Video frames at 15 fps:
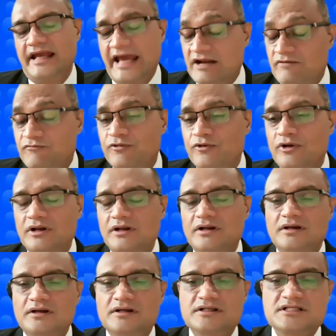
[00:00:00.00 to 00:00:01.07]

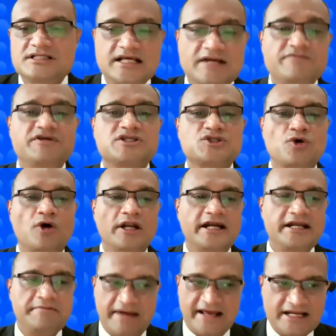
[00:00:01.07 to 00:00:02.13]
careful service
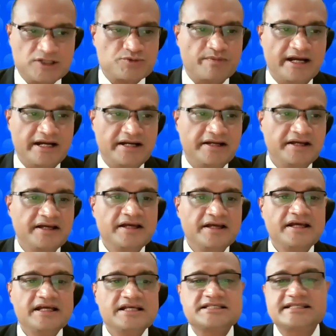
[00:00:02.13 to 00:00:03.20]
quality management,
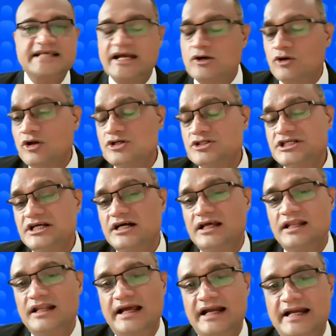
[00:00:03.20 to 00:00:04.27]
is
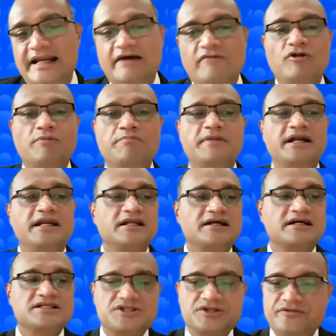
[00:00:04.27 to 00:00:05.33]
psychological and developmental
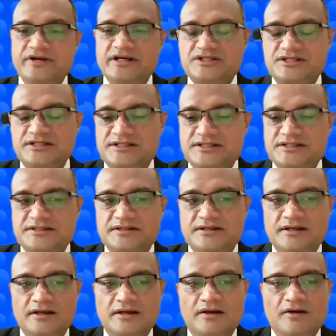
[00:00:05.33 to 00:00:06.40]
considerations.
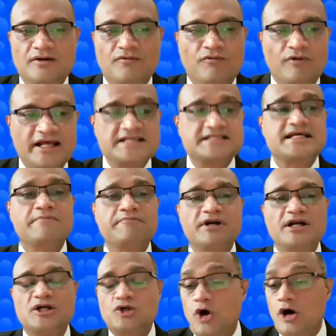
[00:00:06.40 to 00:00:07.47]
For
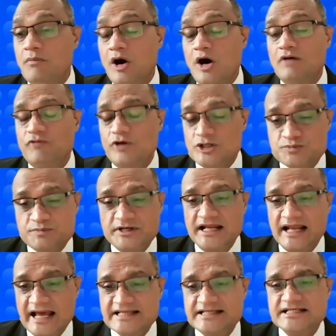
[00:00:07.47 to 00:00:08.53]
example, trauma of
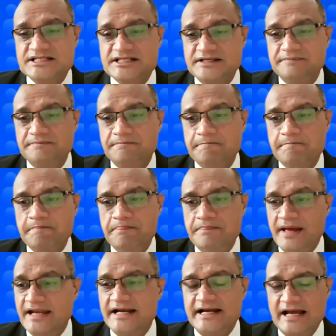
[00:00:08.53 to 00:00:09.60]
hospitalization.
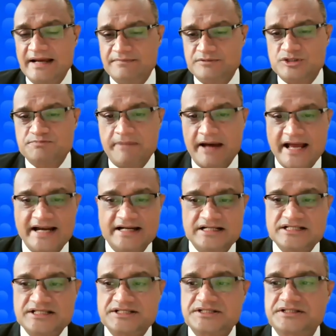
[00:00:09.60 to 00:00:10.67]
Many times,
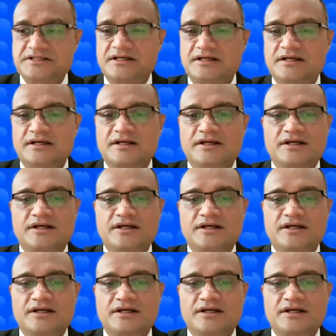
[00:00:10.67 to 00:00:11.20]
parents,